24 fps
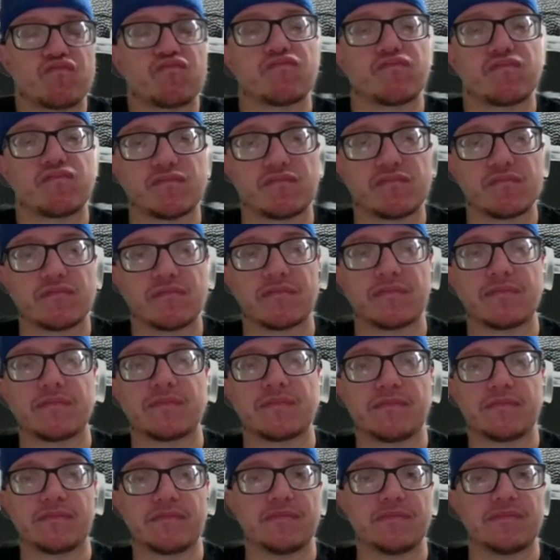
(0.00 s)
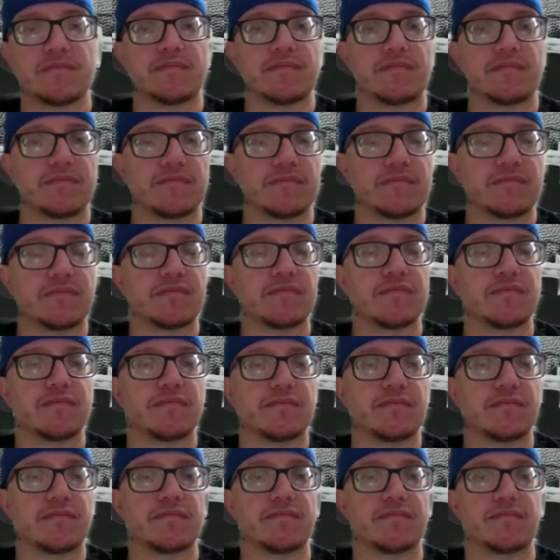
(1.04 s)

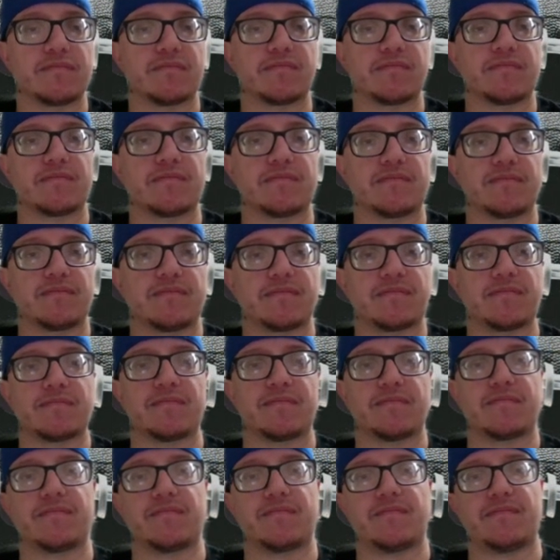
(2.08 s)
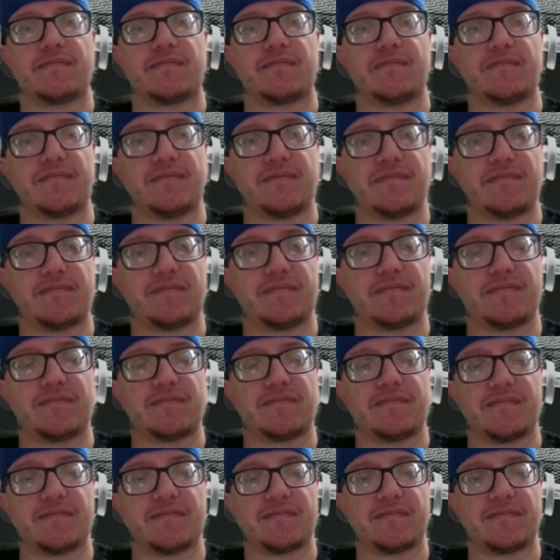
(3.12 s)

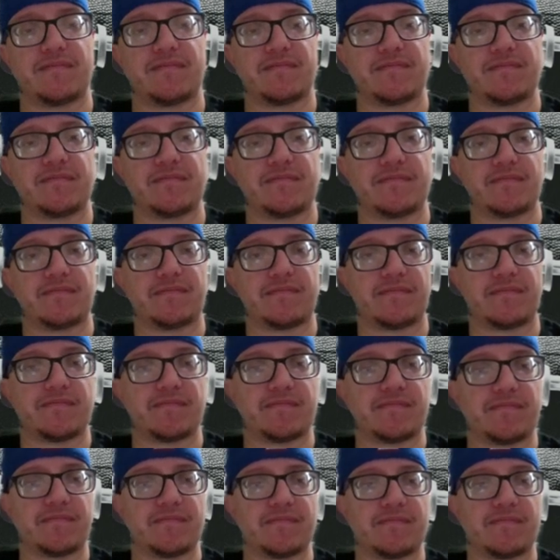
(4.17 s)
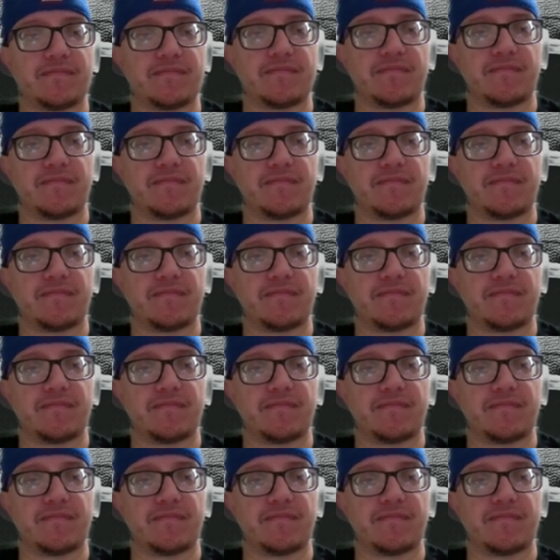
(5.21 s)
(not speaking)